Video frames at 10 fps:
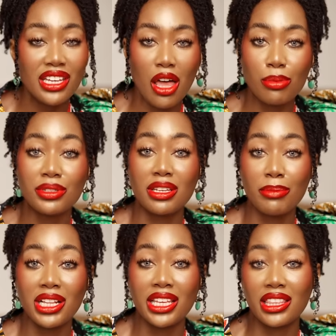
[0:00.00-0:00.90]
help
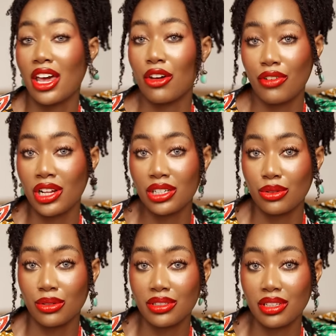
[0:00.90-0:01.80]
stimulate the hair
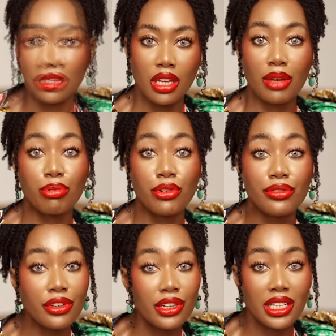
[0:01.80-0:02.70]
follicles, improve
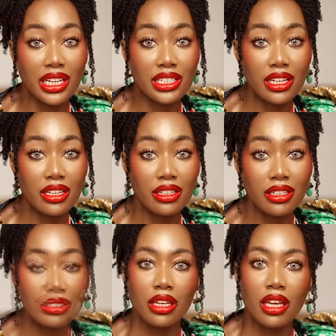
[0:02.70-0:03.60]
circulation,
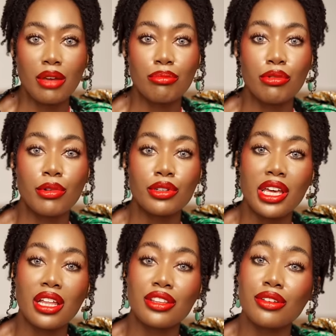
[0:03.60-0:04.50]
and promote a
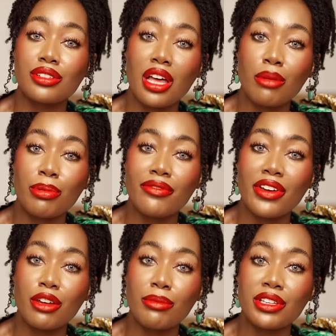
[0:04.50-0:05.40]
healthier scalp
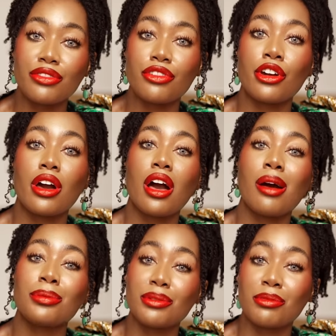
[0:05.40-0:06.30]
environment for
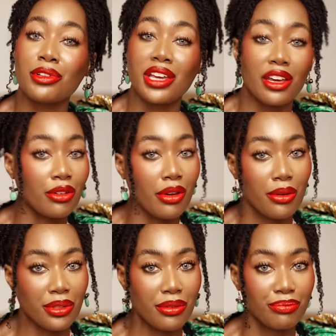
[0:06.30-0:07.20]
optimal hair growth.